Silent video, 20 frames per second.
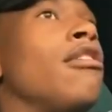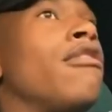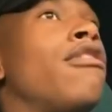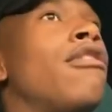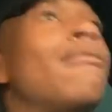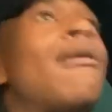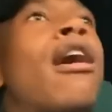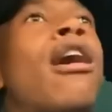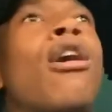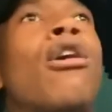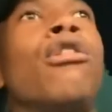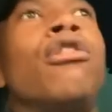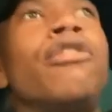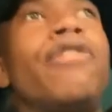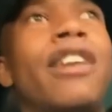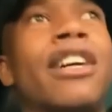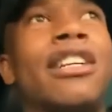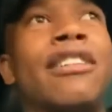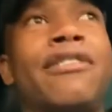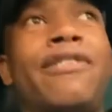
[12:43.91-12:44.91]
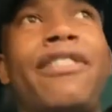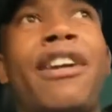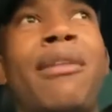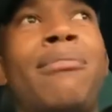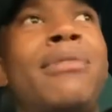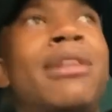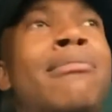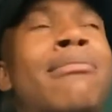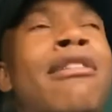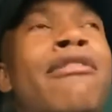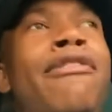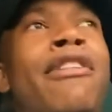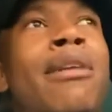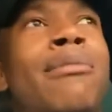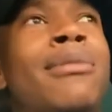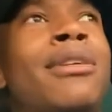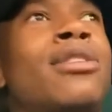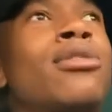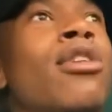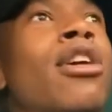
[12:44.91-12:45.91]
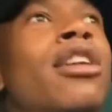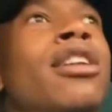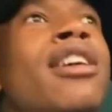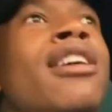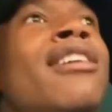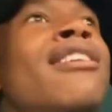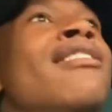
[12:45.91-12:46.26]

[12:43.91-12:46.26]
for my whole fucking family. My family's got